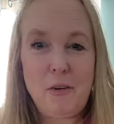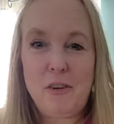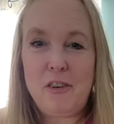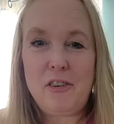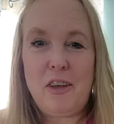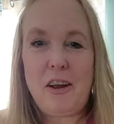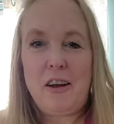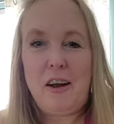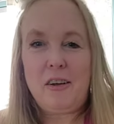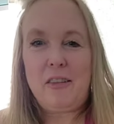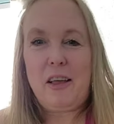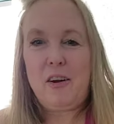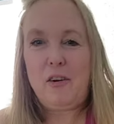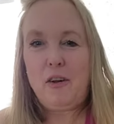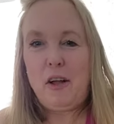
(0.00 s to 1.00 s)
Oh, I just kind of knocked
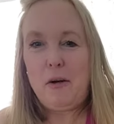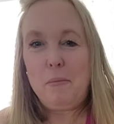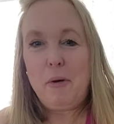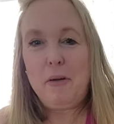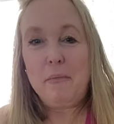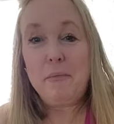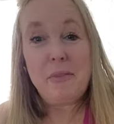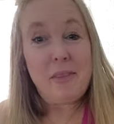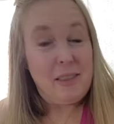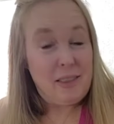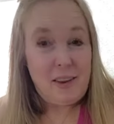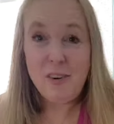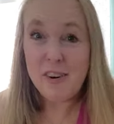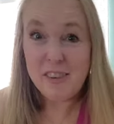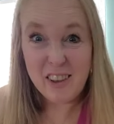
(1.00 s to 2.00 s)
that girl out, but
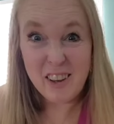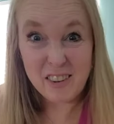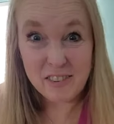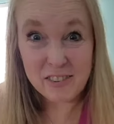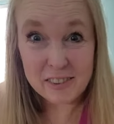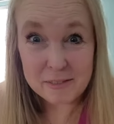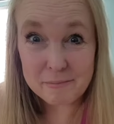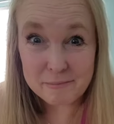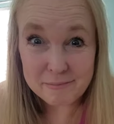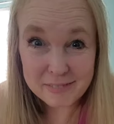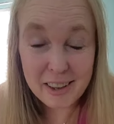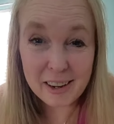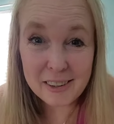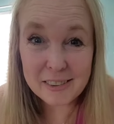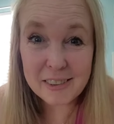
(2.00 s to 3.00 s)
there is lift.
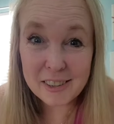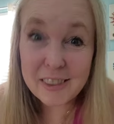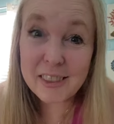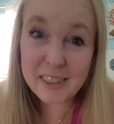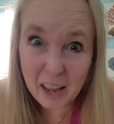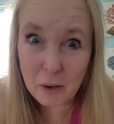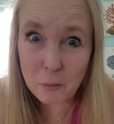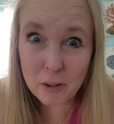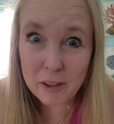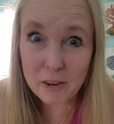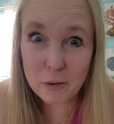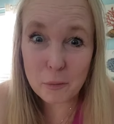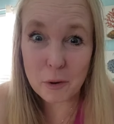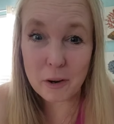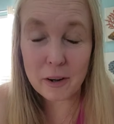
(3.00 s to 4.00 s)
Yeah, they really
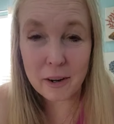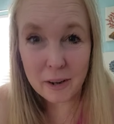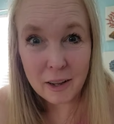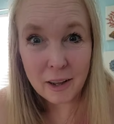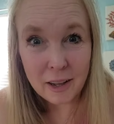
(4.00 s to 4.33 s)
do work.